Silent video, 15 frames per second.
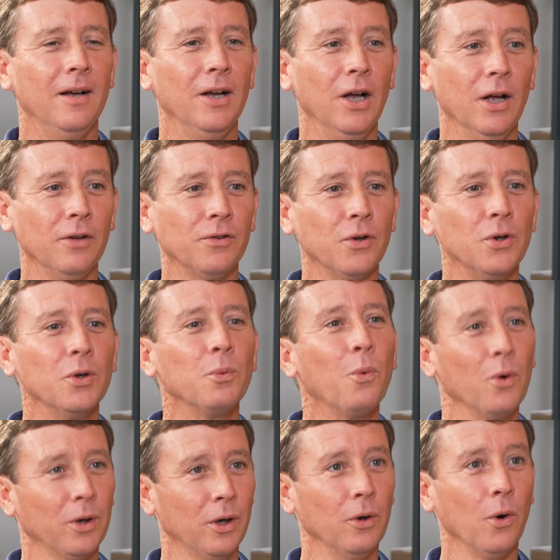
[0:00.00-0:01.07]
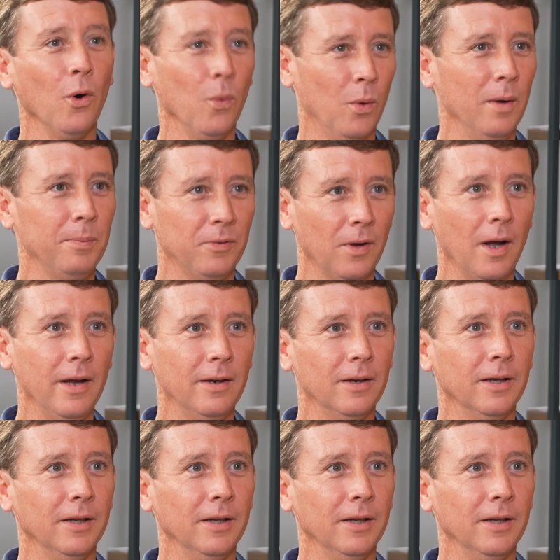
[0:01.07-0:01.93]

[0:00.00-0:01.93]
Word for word: uh, so you'd want to go to our website.